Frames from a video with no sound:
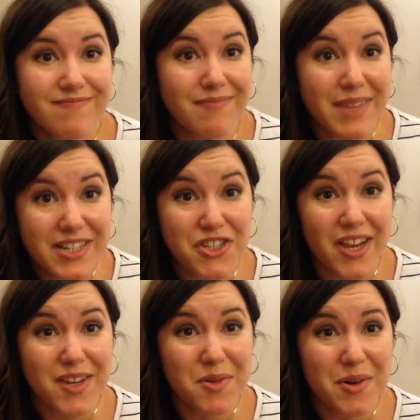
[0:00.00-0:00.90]

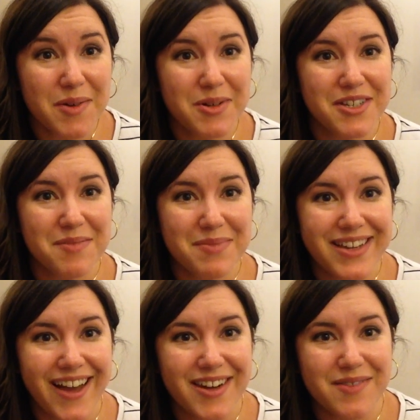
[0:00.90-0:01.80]
mid-January, which can be
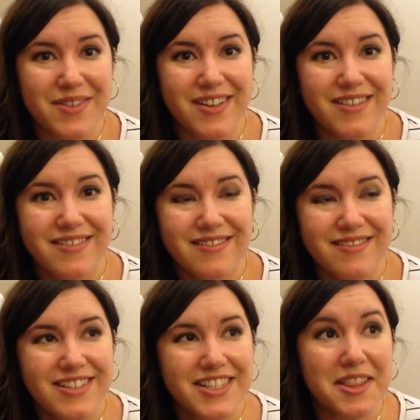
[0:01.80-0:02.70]
kind of a
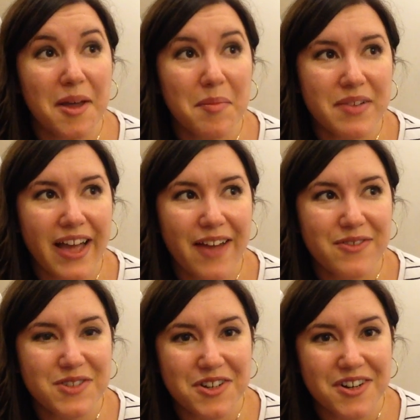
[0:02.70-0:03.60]
slump
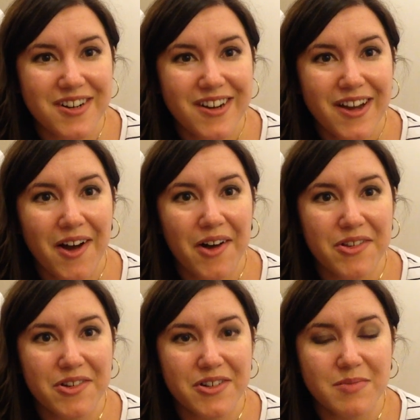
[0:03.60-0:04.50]
after all
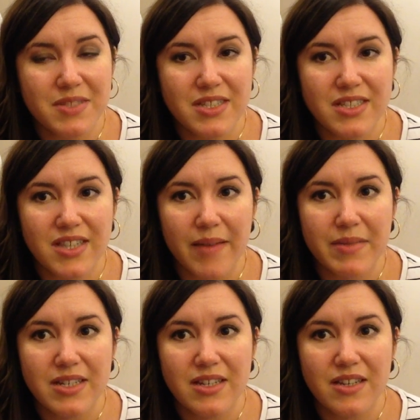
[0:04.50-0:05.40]
the Christmas
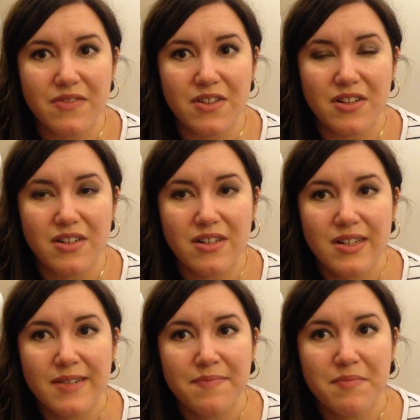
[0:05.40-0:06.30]
excitement if you're
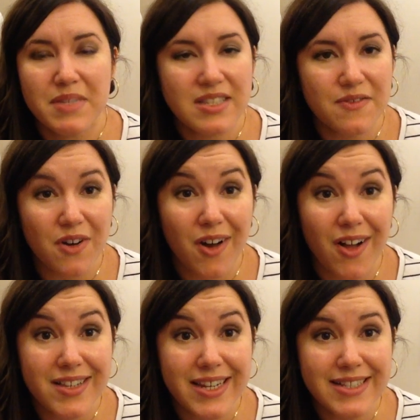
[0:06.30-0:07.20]
busy for
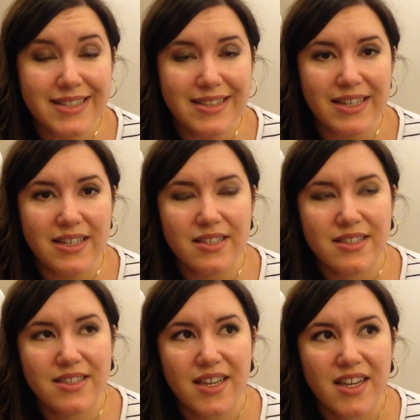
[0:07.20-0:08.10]
holidays and
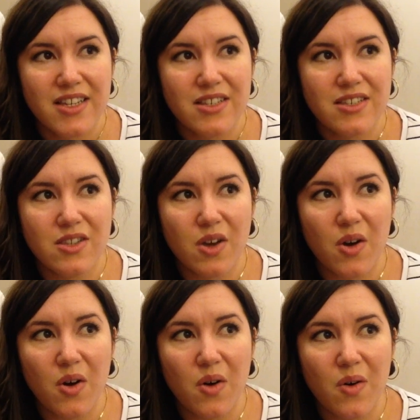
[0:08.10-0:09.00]
things.
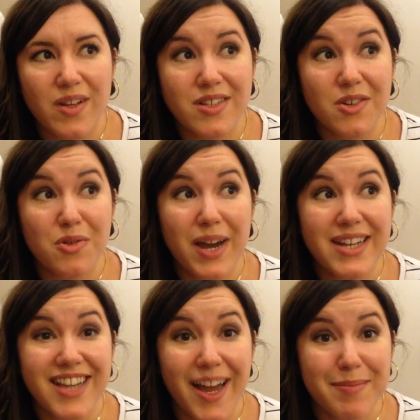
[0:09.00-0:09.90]
So it's a
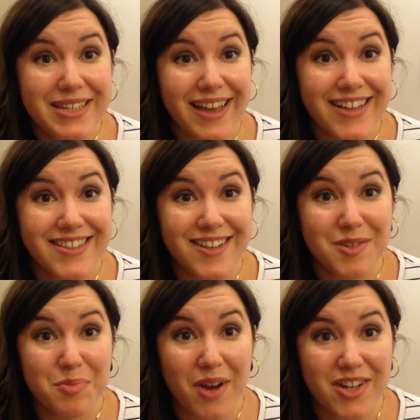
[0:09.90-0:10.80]
great time to cast on
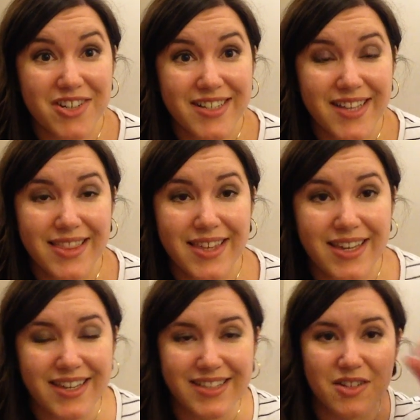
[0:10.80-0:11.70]
new projects. I
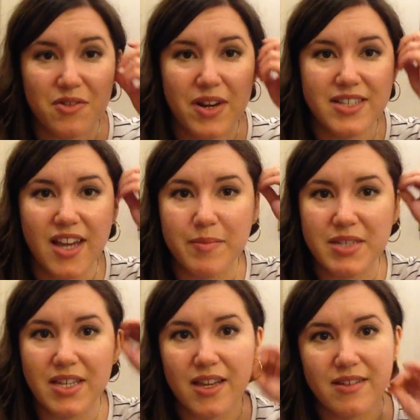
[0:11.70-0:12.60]
think it's a great time
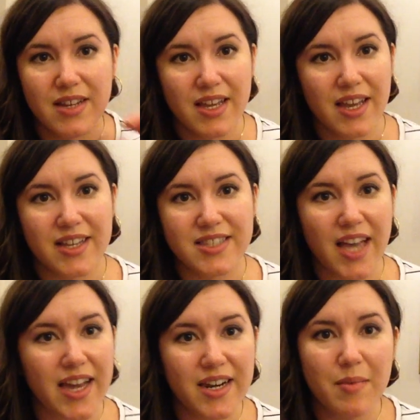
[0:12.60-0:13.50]
to get
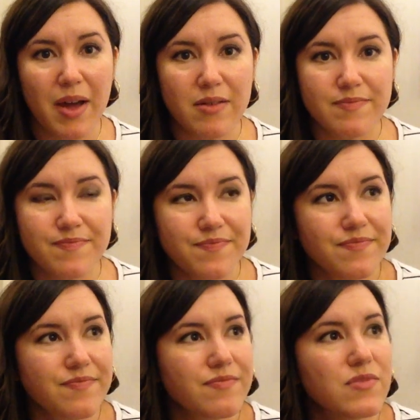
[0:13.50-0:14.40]
excited about
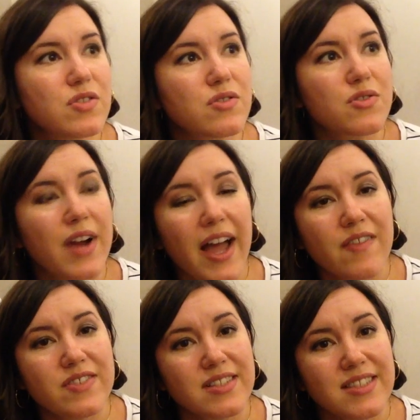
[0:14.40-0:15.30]
new
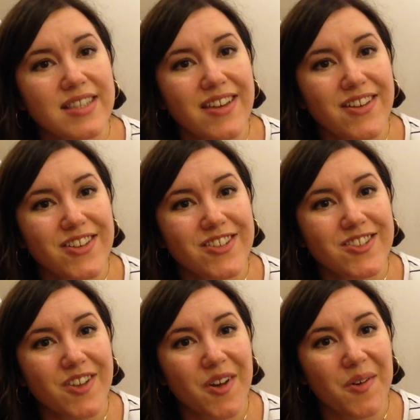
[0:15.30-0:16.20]
crafts and skills.
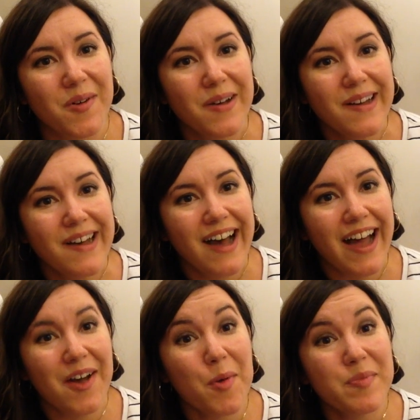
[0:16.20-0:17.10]
So
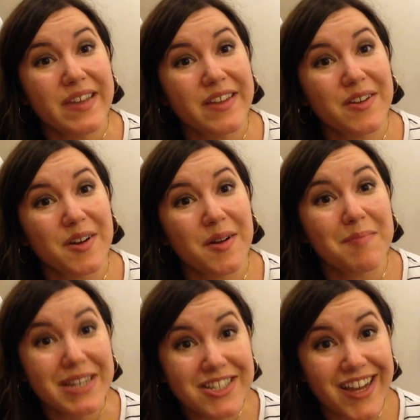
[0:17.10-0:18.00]
I hope that your
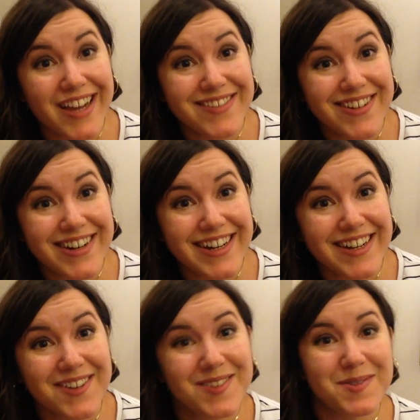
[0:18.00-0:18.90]
mid-January
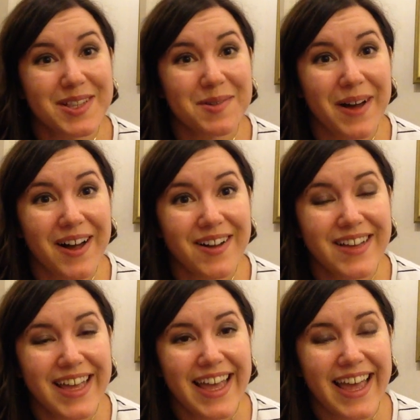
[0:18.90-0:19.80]
goes really well,
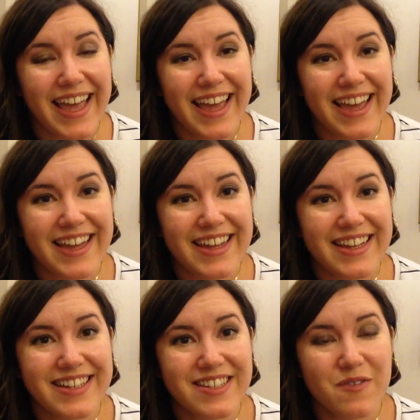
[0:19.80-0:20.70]

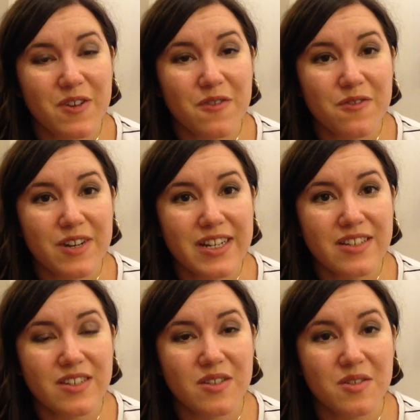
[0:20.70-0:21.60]
and feel free
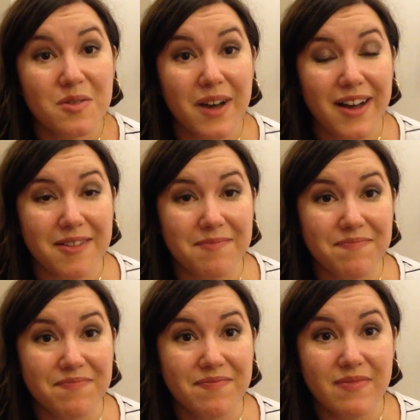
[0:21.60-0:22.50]
to
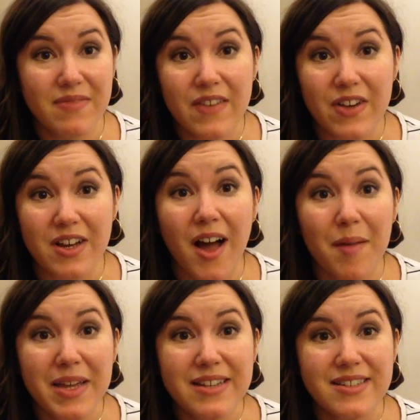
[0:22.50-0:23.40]
leave a
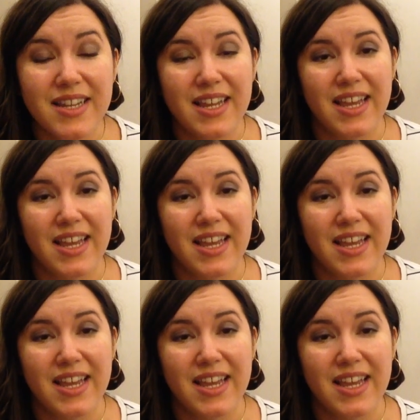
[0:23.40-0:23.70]
comment,